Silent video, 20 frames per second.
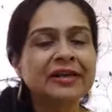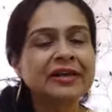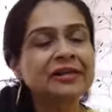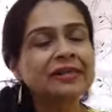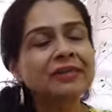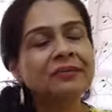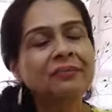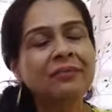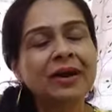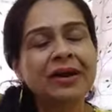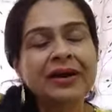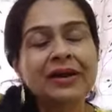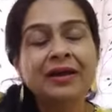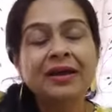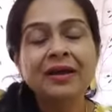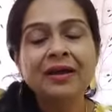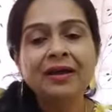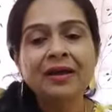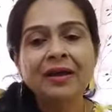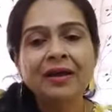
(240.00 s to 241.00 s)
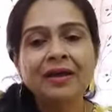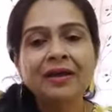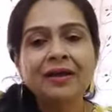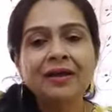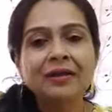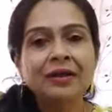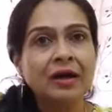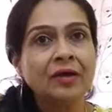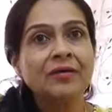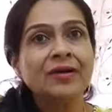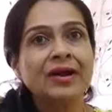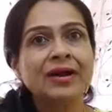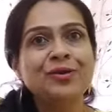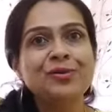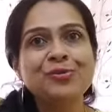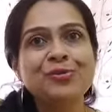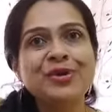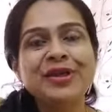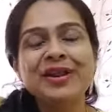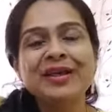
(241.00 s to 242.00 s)
in the mind. Now I had
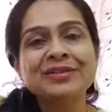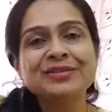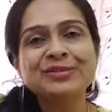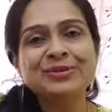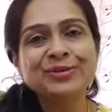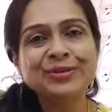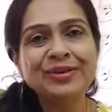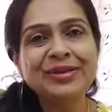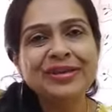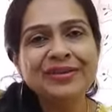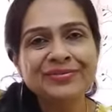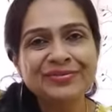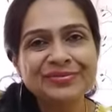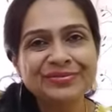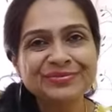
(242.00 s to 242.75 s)
nowhere else to leave,